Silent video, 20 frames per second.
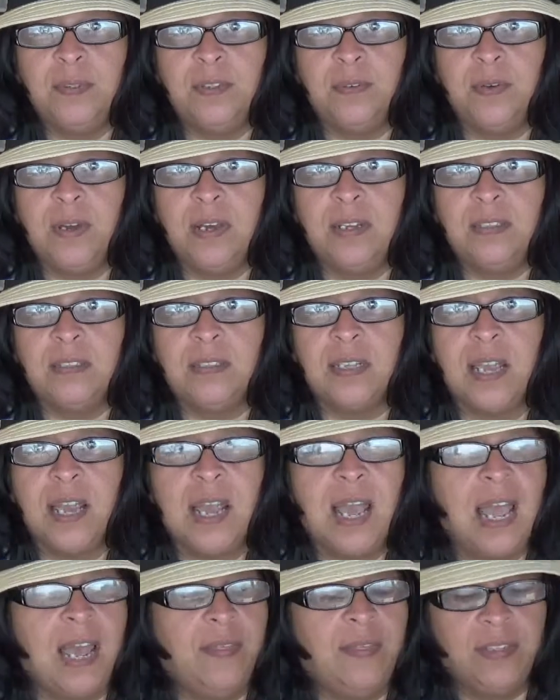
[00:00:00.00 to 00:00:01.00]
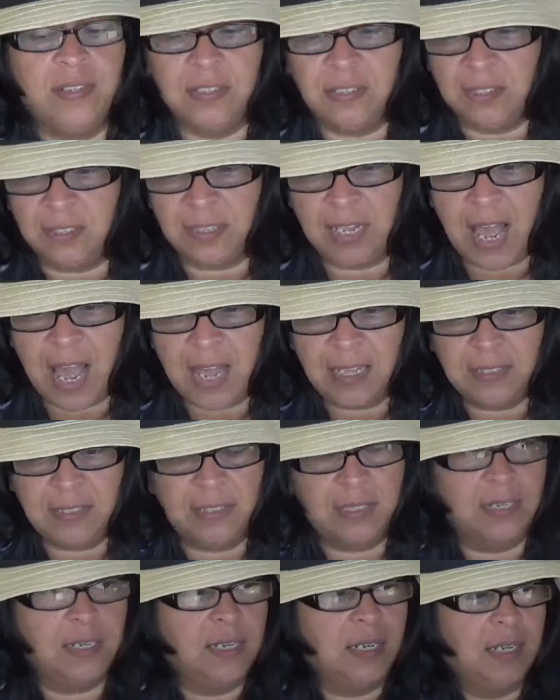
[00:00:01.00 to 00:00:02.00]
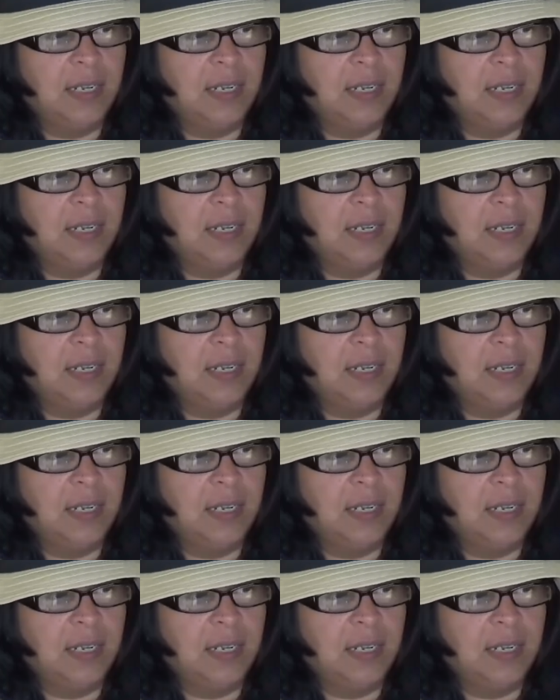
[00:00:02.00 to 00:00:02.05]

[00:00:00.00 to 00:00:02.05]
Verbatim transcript: to us. And this last